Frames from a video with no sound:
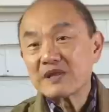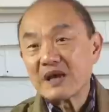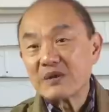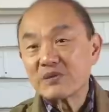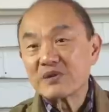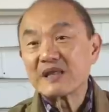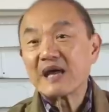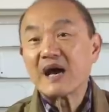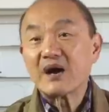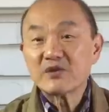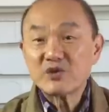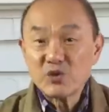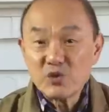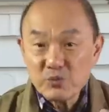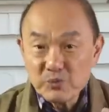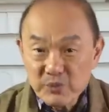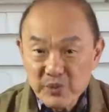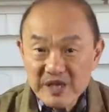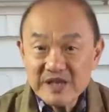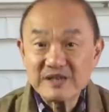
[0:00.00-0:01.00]
that with how
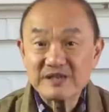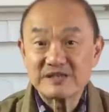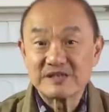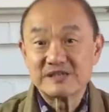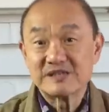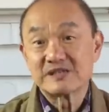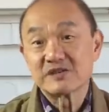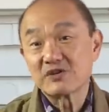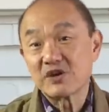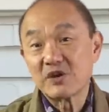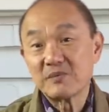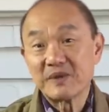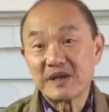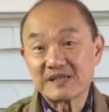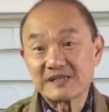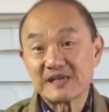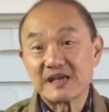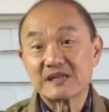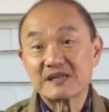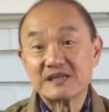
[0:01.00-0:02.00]
ubiquitous
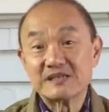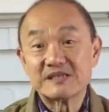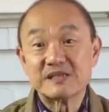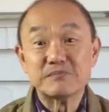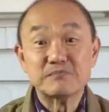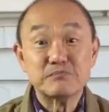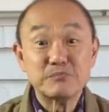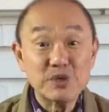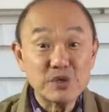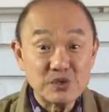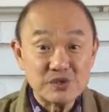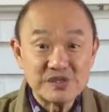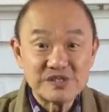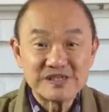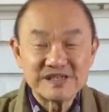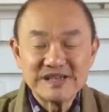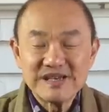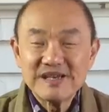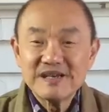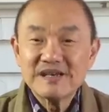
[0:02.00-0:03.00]
Chromexcel is in
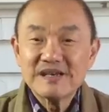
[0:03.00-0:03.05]
boots,